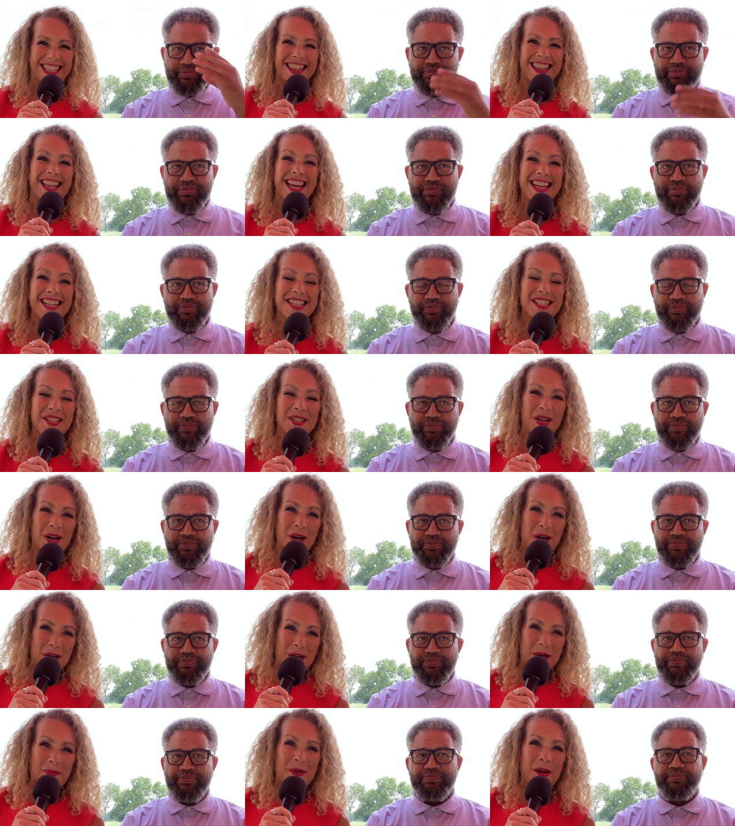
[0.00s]
Speaker 1: Let's
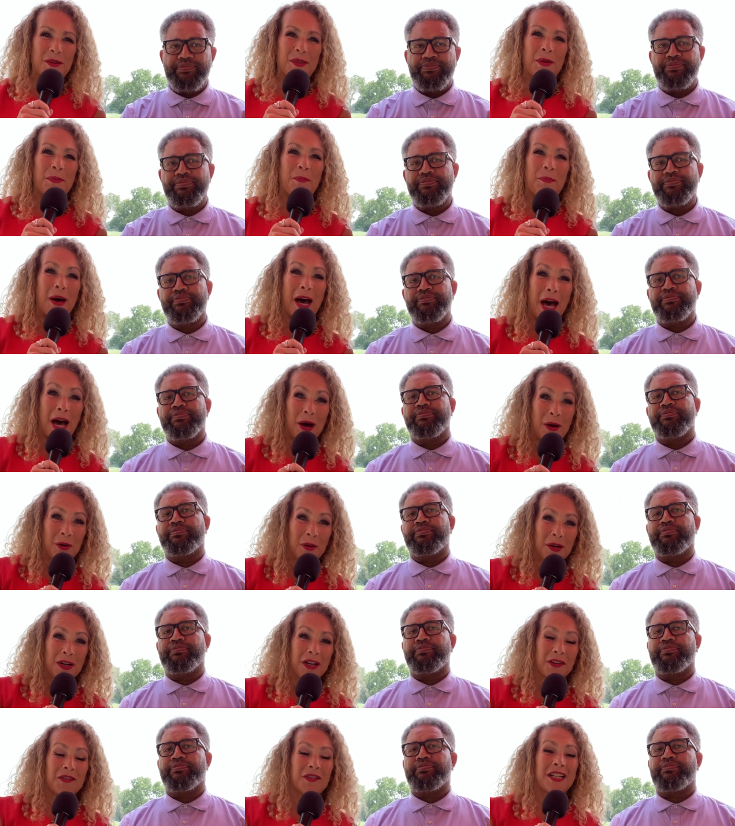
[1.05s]
talk about the
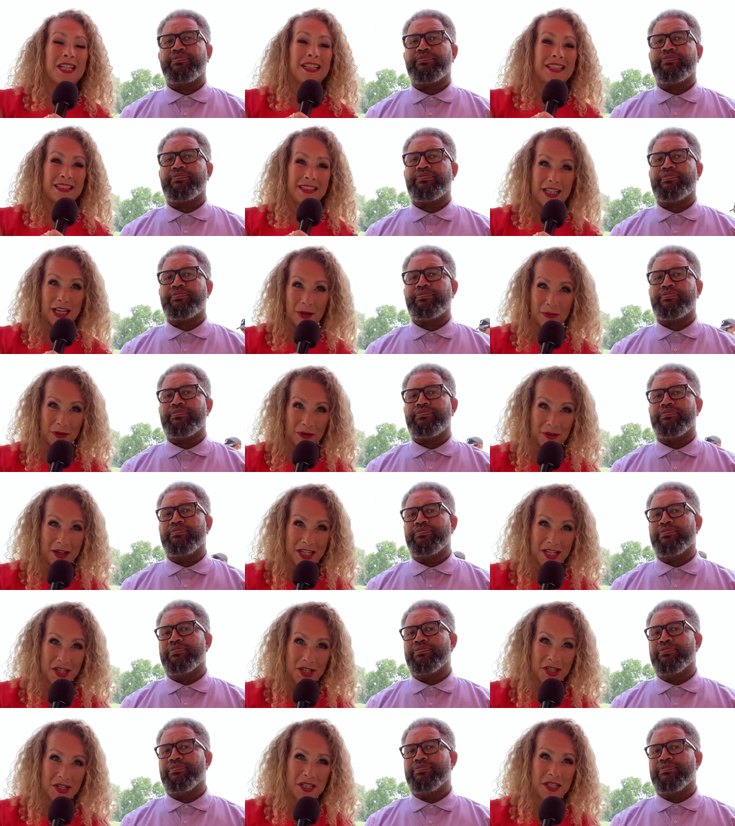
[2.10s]
power of
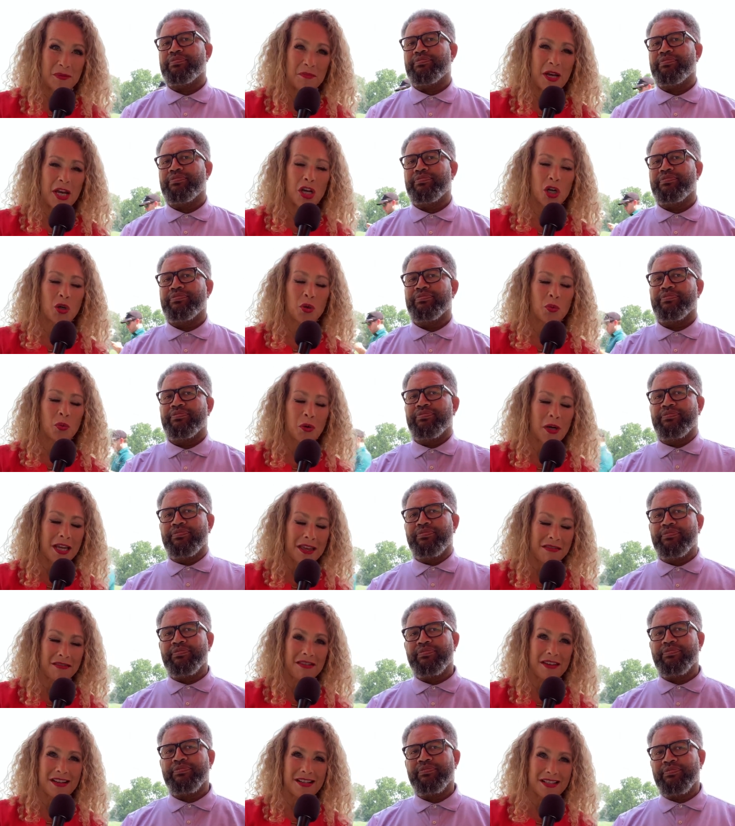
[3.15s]
collaboration to make
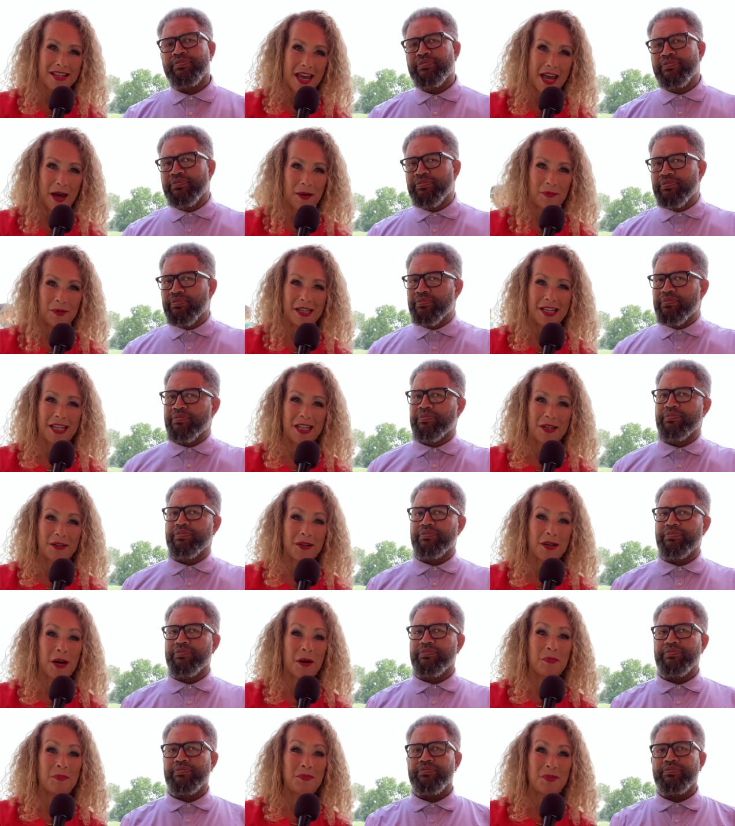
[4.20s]
great things happen here
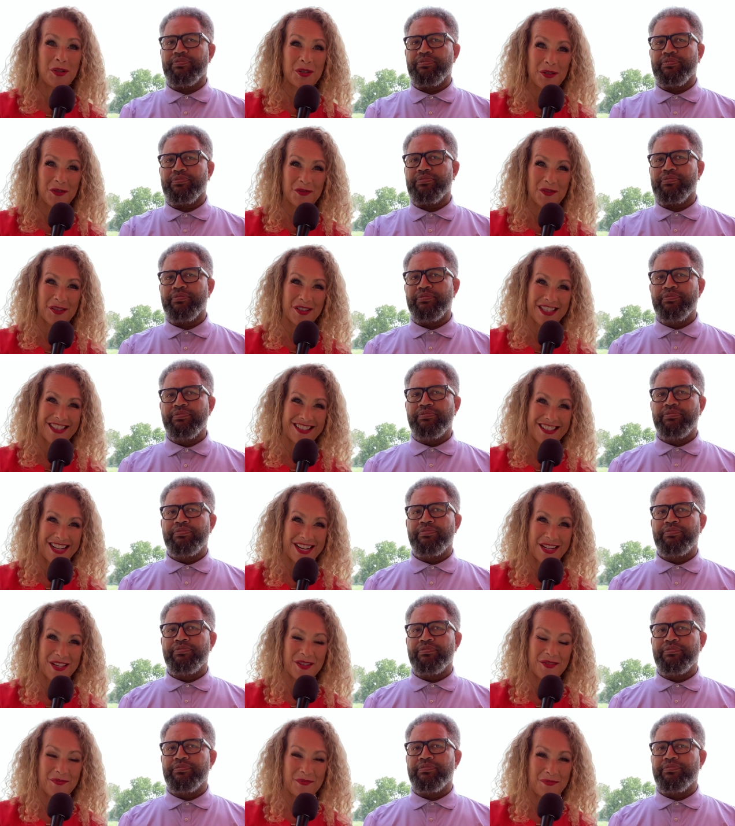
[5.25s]
in our beautiful
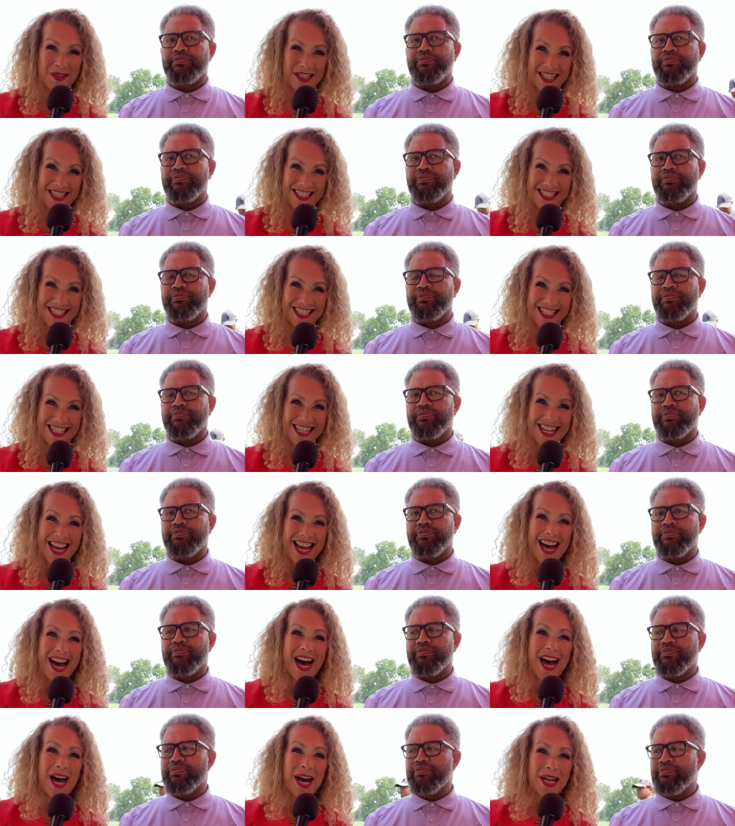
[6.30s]
state of Michigan.
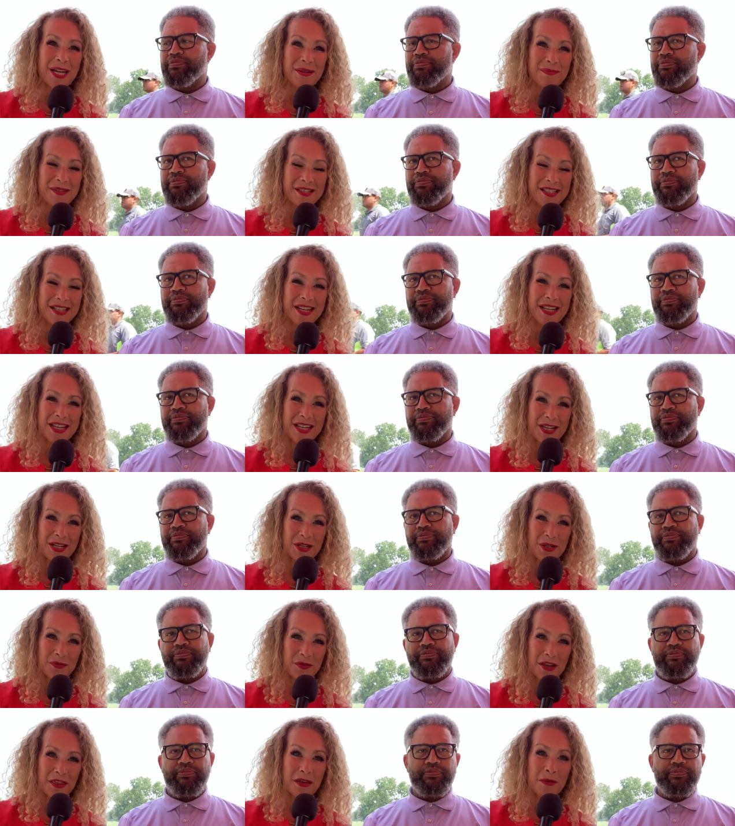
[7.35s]
I am sitting
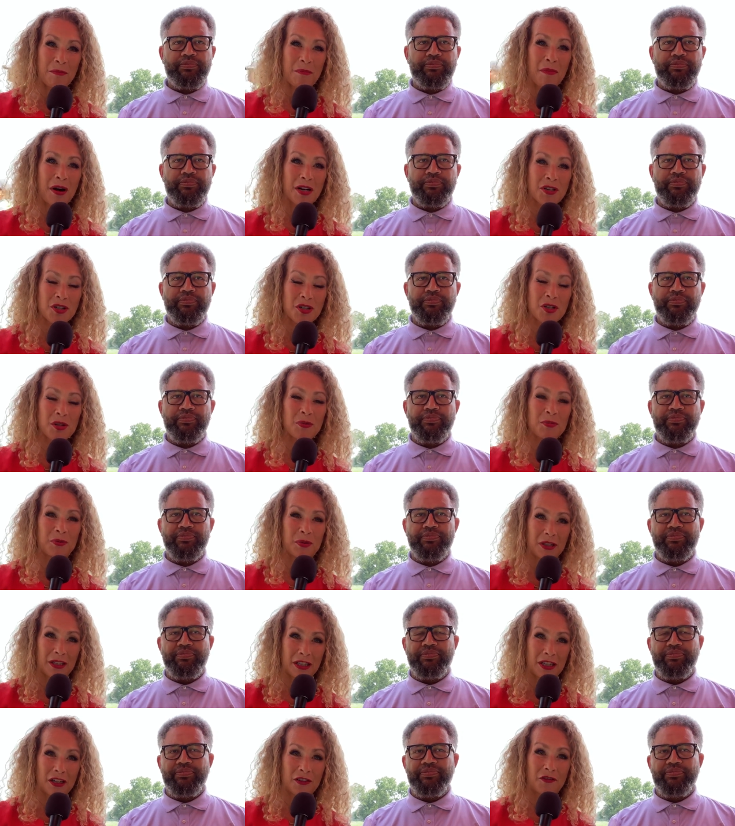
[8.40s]
here with Marshall
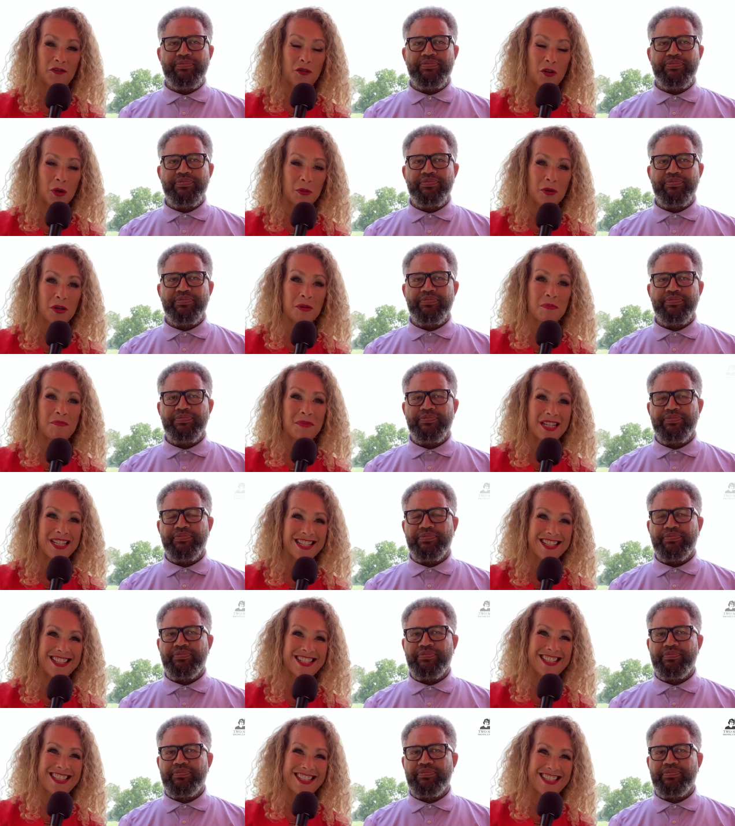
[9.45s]
Bullock, former
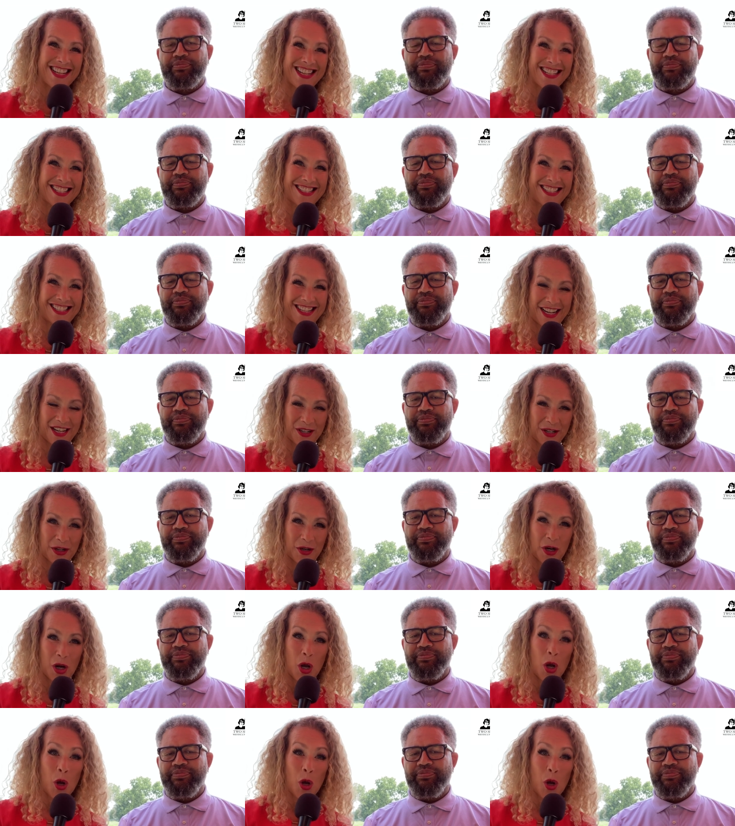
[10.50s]
Michigan State Senator.